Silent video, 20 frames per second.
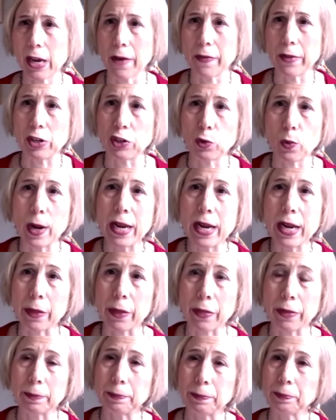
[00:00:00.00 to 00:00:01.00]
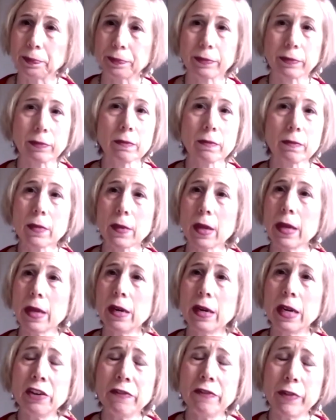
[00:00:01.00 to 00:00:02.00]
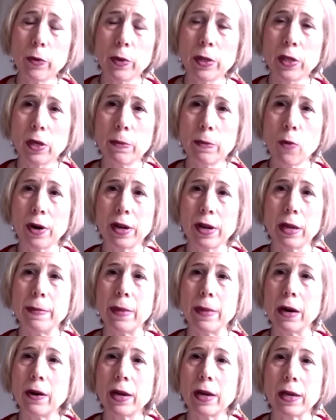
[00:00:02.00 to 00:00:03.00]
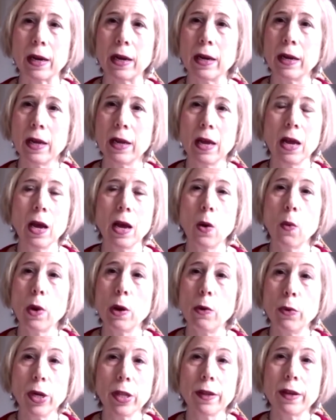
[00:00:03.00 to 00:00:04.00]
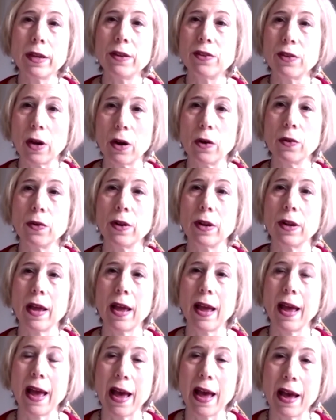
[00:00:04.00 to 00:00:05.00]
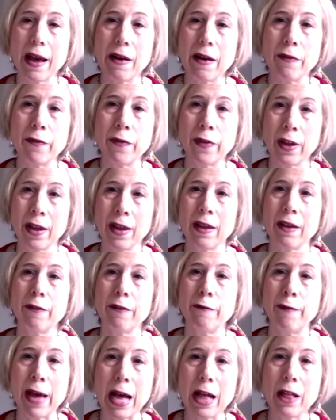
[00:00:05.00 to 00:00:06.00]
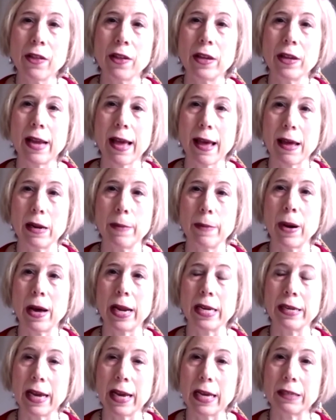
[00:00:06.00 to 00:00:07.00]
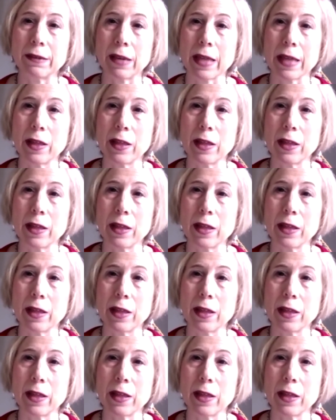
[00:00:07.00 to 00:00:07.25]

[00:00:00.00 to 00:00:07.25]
the 20th, in an interview with Good Morning America, we really don't have valid antibody testing.